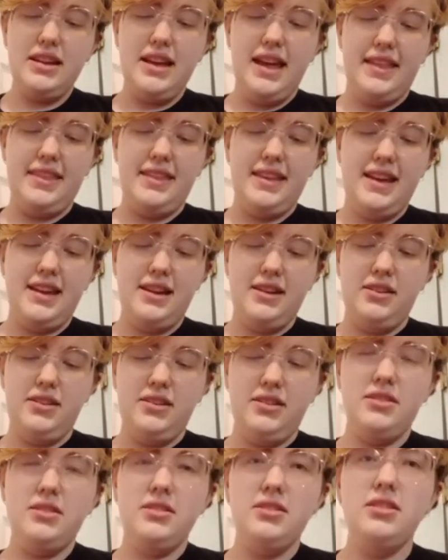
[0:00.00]
then,
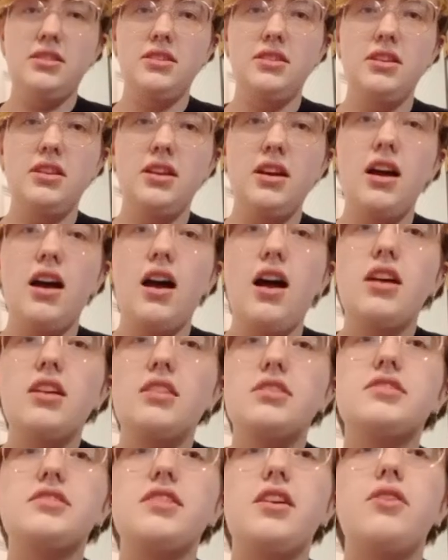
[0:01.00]

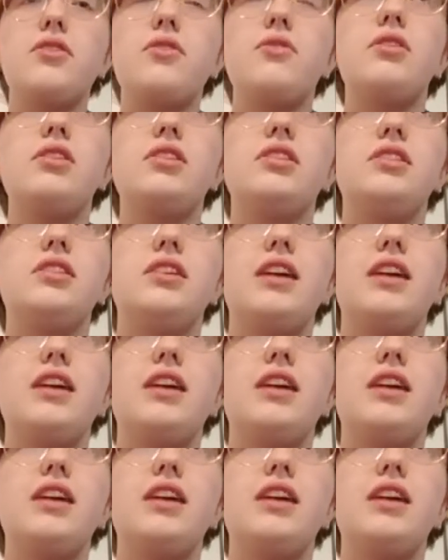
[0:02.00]
so